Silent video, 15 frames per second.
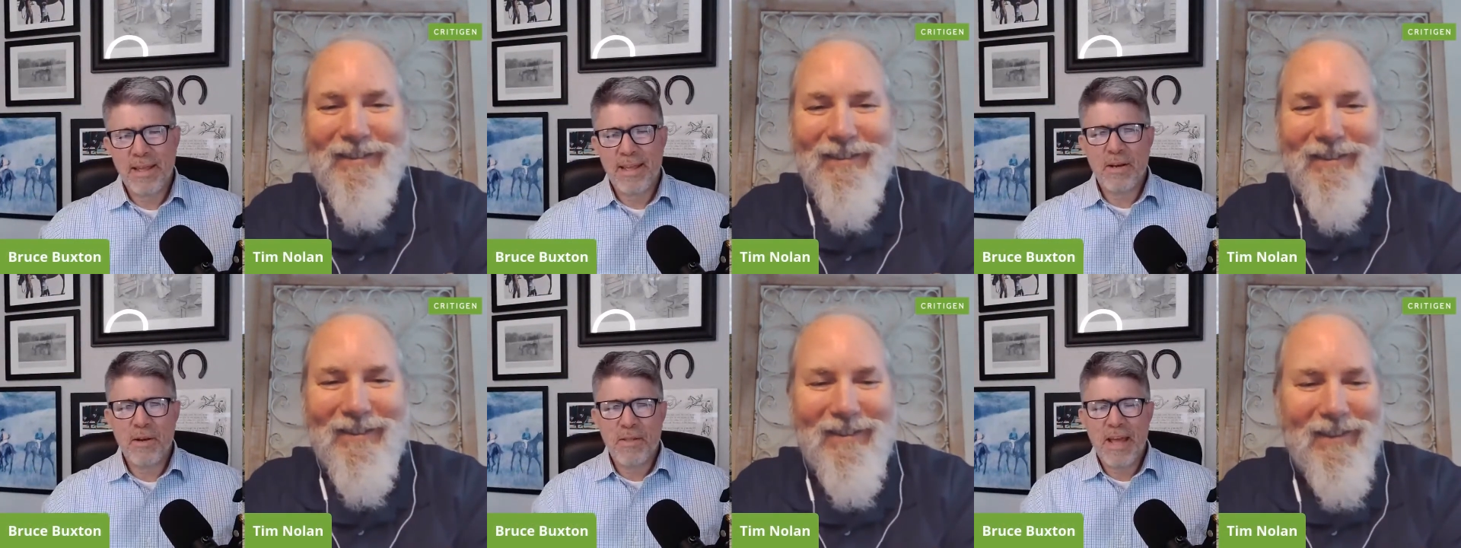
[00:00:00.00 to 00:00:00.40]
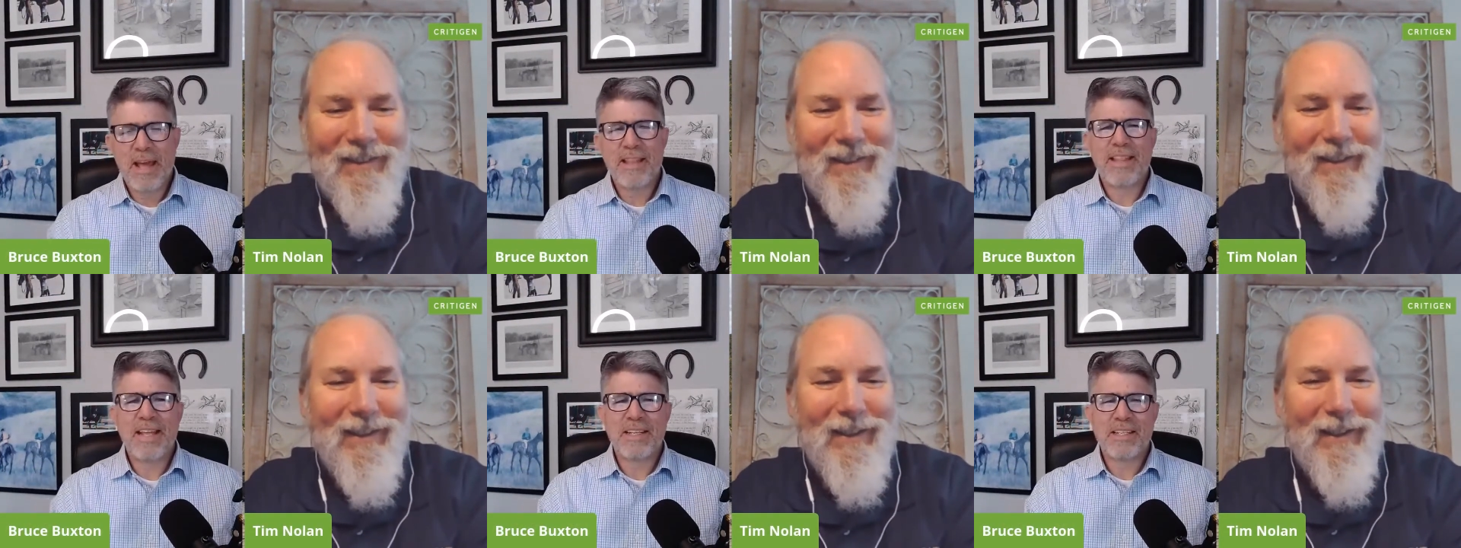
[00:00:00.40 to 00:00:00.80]
Speaker 1: you know
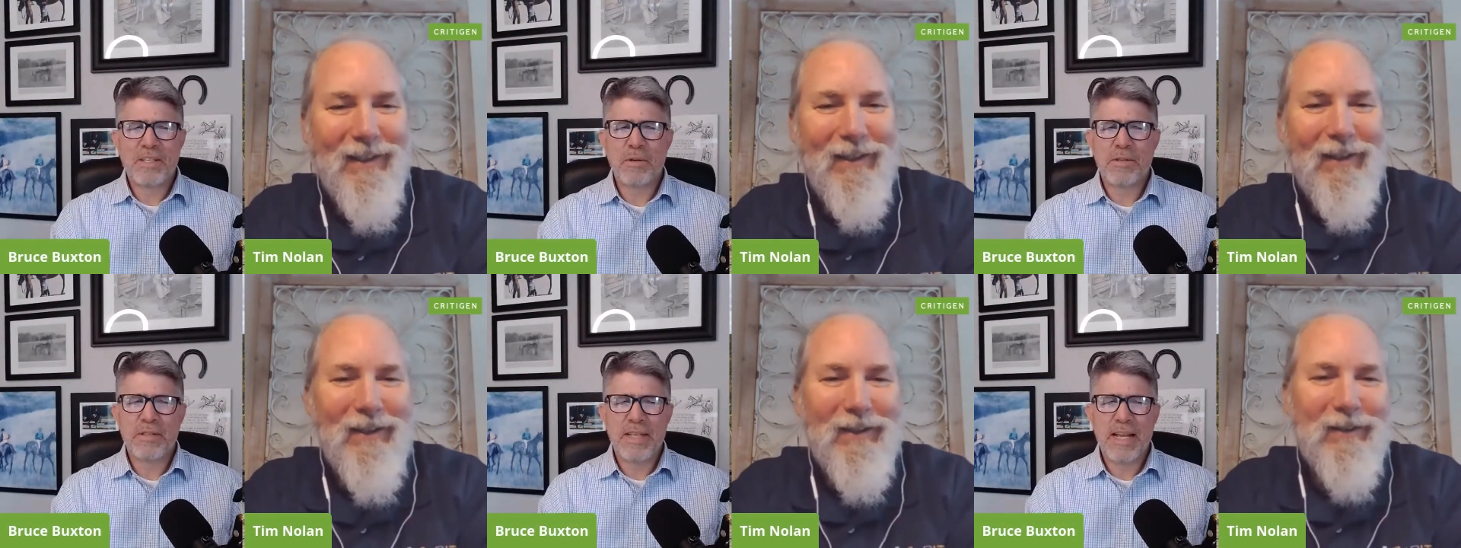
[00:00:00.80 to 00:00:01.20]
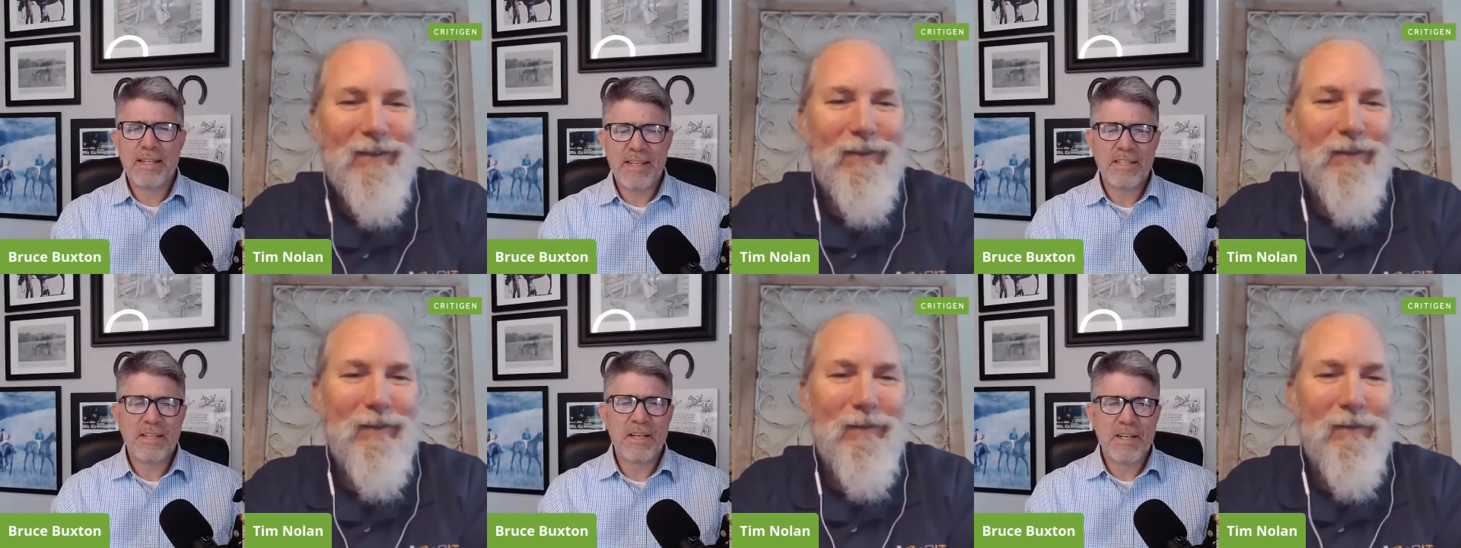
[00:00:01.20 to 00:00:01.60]
that that's so that's
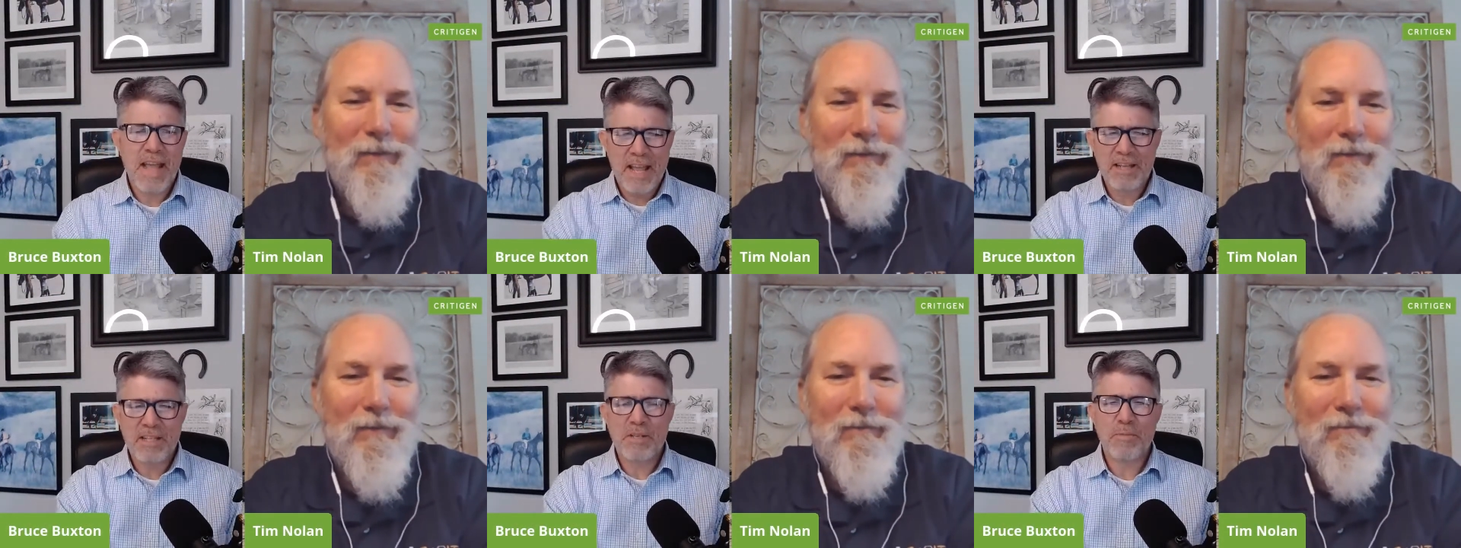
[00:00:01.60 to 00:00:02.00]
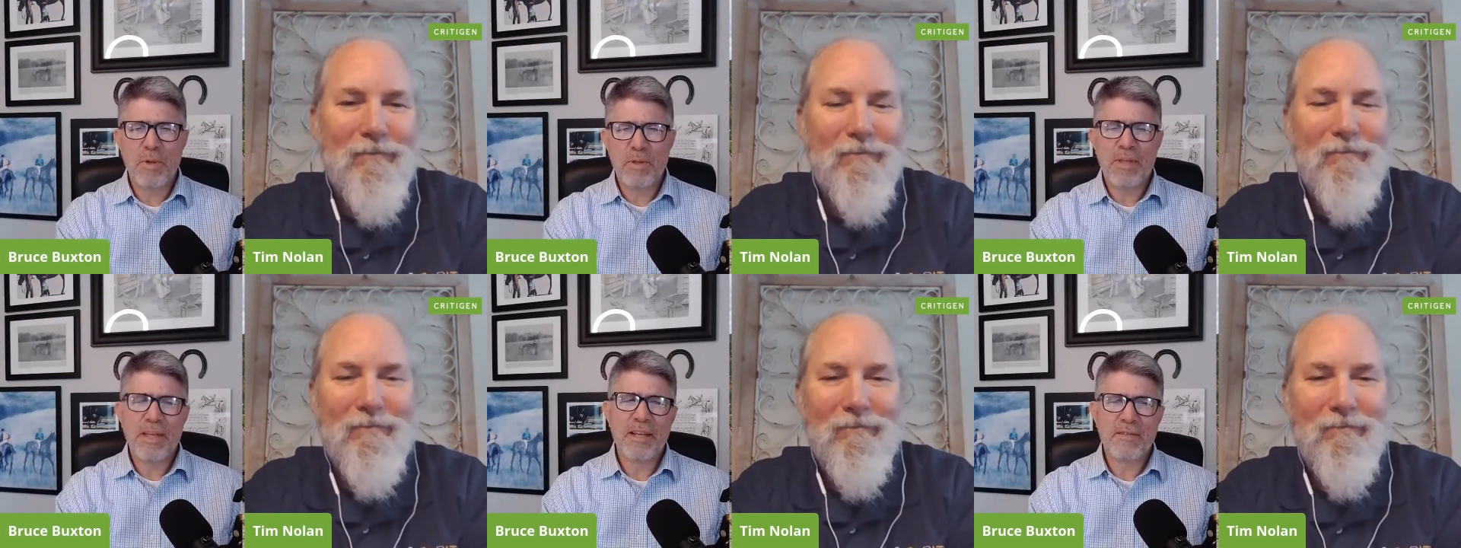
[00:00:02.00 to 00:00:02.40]
such a
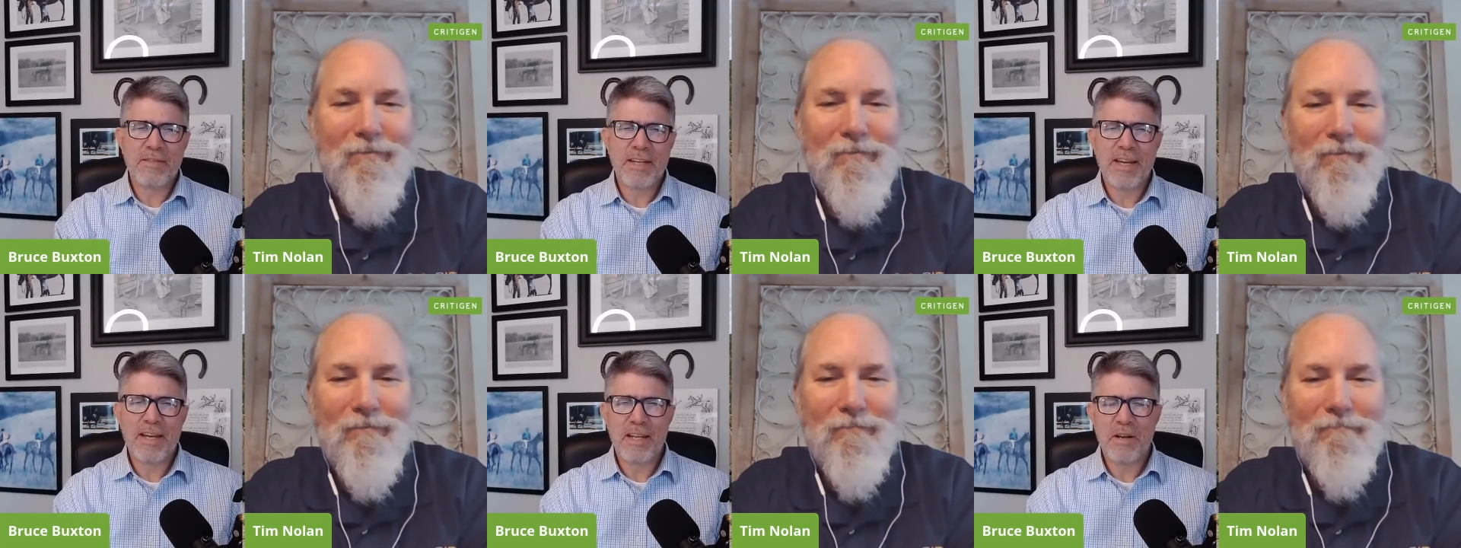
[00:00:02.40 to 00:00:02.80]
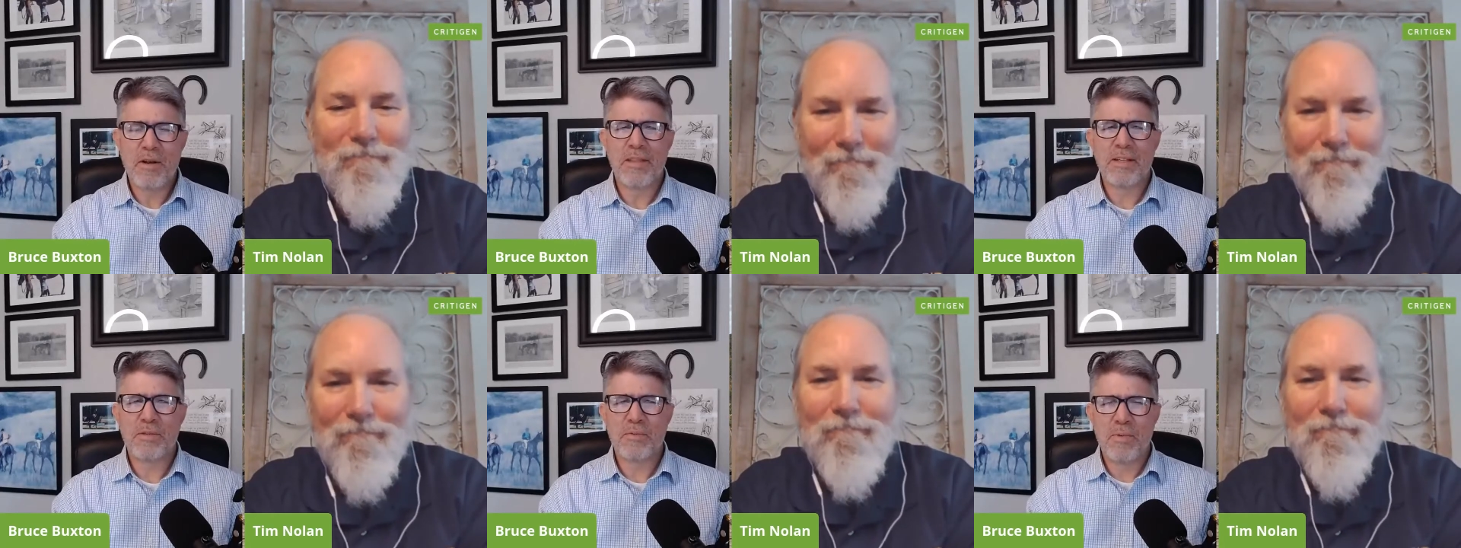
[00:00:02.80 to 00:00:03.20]
tangible thing of saying you know
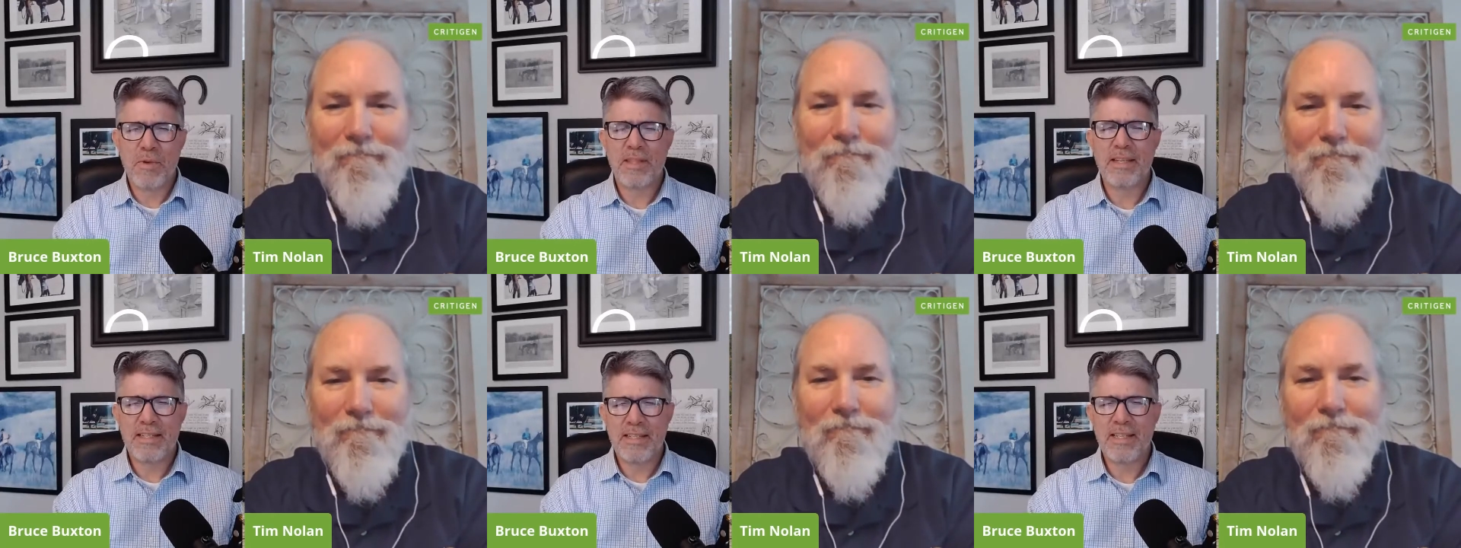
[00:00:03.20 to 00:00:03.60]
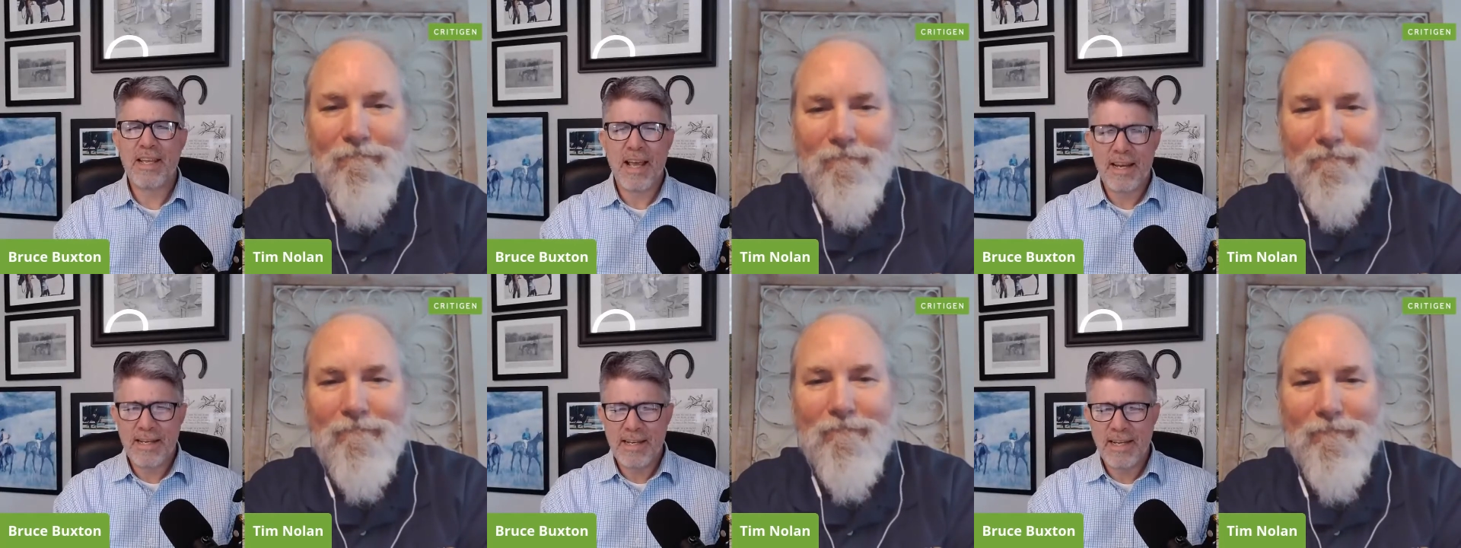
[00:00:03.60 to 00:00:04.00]
this one this
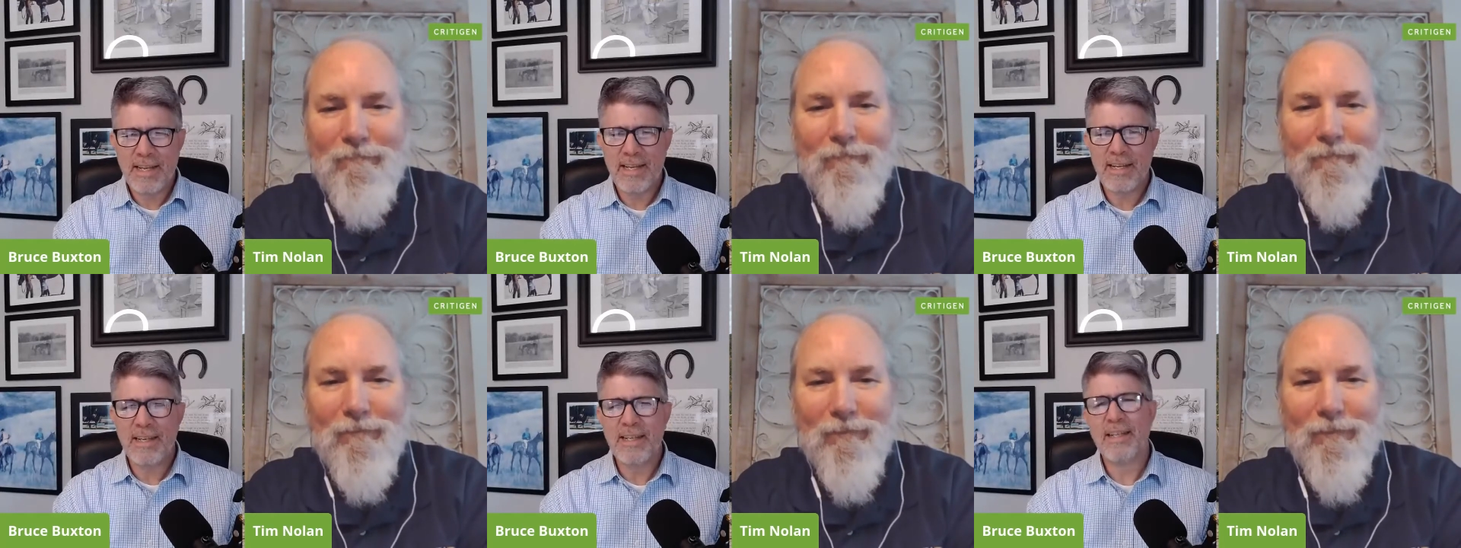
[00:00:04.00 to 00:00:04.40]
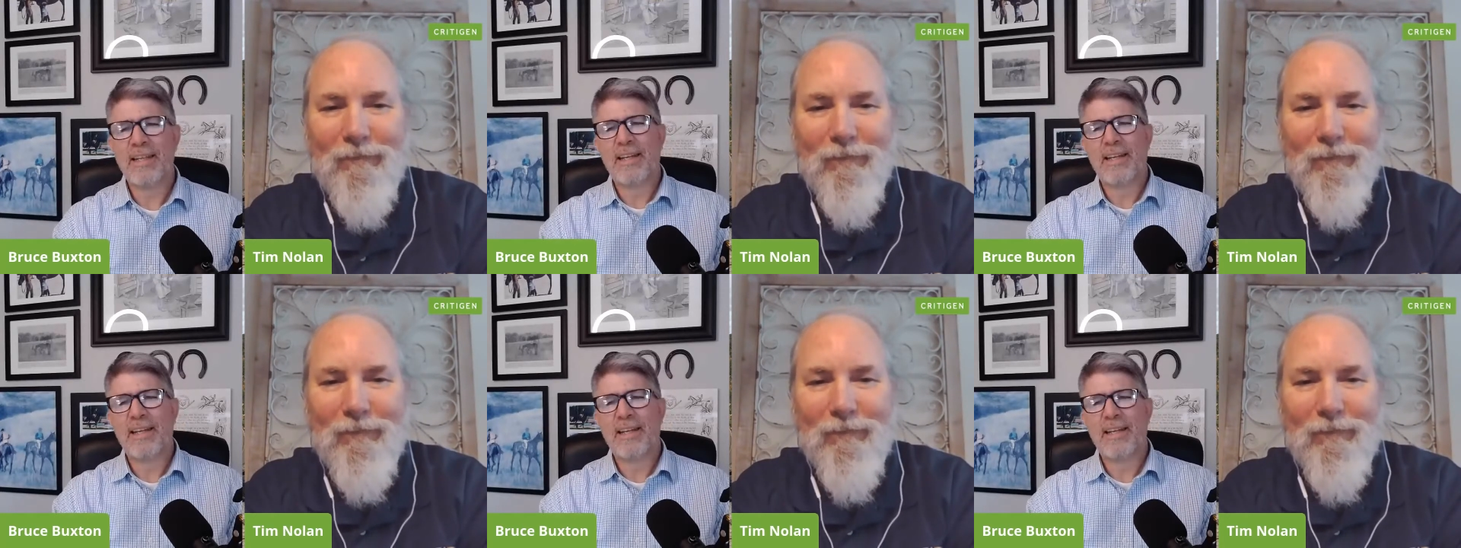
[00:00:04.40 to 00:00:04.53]
thing I did